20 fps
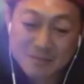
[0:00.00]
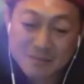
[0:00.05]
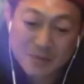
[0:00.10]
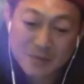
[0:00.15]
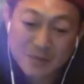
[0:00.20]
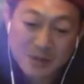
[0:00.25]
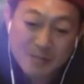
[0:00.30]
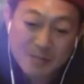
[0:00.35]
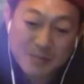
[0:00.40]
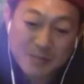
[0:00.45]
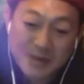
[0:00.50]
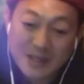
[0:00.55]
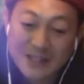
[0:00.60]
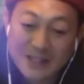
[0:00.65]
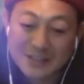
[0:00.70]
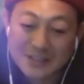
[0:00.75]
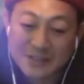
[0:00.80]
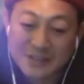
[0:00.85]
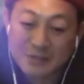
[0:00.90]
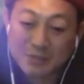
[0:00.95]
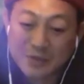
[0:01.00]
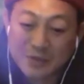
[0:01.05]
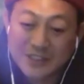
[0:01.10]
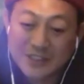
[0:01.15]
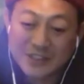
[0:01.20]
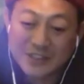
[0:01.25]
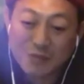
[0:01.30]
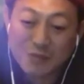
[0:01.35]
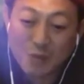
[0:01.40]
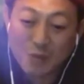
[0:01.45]
the biggest
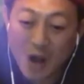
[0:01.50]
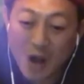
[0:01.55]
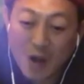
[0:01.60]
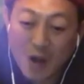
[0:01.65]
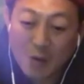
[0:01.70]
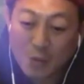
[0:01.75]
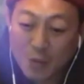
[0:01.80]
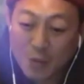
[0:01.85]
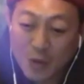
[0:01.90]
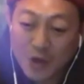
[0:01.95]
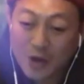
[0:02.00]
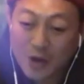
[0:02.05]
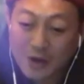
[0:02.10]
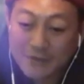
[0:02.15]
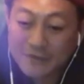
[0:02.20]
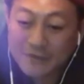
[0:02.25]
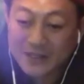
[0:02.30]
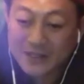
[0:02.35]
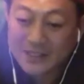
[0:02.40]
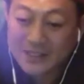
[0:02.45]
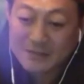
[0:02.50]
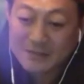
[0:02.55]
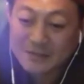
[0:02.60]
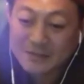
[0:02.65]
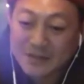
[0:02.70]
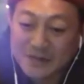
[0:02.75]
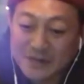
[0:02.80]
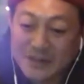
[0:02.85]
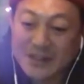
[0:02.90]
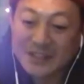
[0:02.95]
reason why we are victims
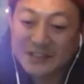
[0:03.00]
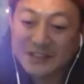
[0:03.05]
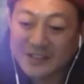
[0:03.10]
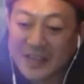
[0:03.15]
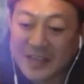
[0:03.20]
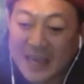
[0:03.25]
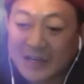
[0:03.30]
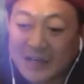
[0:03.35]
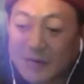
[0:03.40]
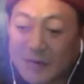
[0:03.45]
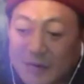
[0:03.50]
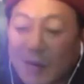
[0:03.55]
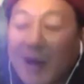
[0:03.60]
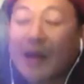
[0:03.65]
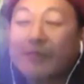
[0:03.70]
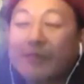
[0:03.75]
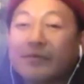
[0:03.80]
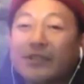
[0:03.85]
of these hate crimes.